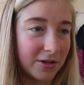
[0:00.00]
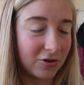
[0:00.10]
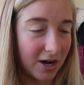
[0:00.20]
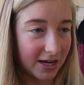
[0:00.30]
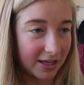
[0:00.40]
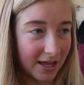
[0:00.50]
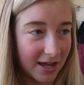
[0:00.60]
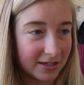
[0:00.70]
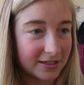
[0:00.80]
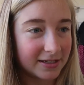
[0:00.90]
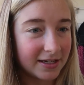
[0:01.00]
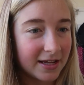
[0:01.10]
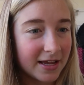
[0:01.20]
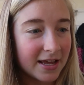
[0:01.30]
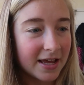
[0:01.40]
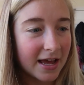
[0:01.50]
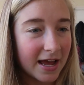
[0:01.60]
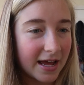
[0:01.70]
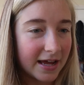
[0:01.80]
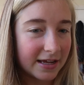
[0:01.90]
tracking that.
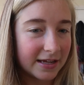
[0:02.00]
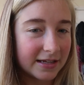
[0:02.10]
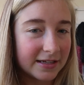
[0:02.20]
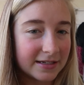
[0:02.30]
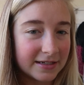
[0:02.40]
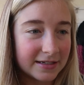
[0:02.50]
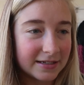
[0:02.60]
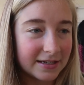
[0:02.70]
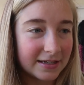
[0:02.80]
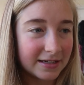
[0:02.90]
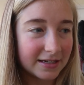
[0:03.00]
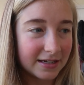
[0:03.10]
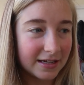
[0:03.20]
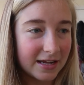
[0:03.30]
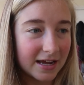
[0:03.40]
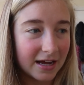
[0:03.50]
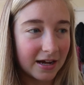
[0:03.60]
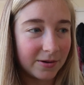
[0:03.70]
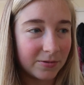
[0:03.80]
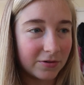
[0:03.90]
And yeah,
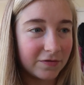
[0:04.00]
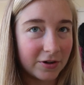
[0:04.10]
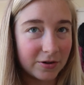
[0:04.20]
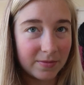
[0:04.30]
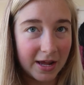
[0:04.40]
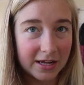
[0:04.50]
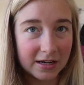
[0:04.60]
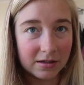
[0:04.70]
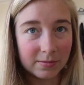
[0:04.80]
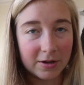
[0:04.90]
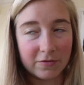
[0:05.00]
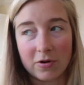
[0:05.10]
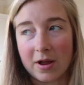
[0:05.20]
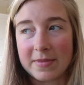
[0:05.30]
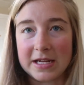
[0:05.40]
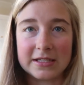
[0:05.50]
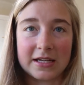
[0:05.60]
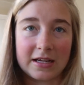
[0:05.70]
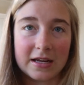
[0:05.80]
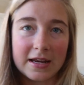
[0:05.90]
I will film like a little bit of what I'm eating